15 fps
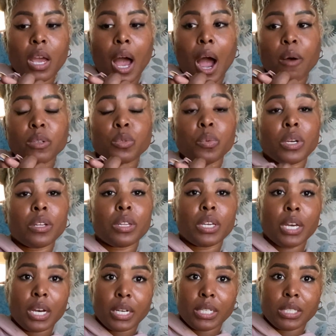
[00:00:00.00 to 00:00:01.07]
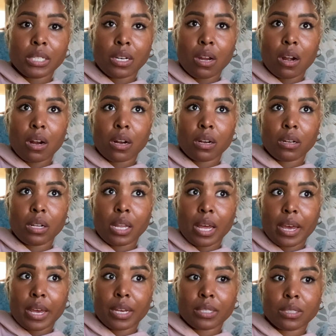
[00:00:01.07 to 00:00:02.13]
I was one of the youngest in our
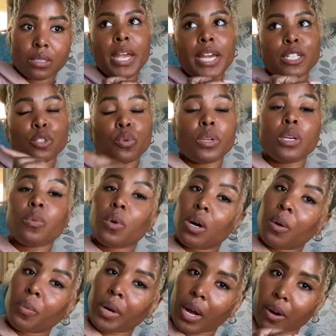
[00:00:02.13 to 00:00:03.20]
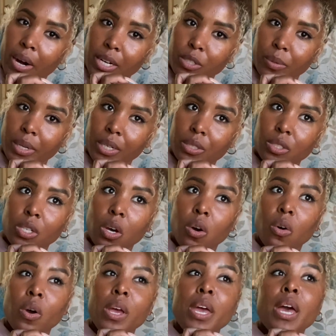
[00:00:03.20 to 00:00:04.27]
class and 21 when I graduated.
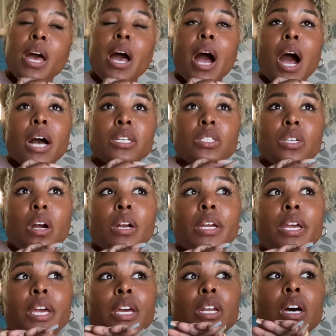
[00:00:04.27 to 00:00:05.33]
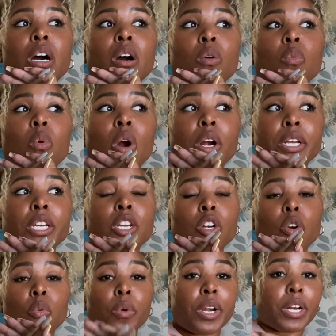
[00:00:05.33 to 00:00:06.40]
So I started in a working
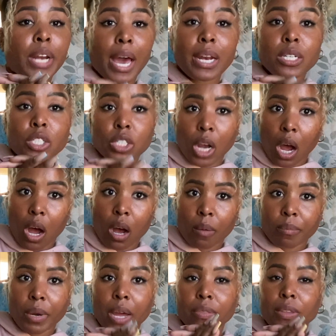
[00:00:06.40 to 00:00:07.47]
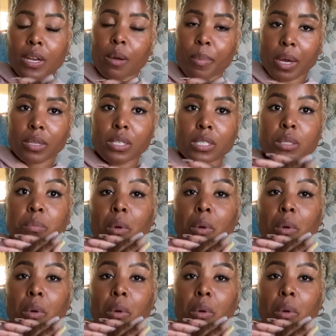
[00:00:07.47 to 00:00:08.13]
career, not a job. Now think about this.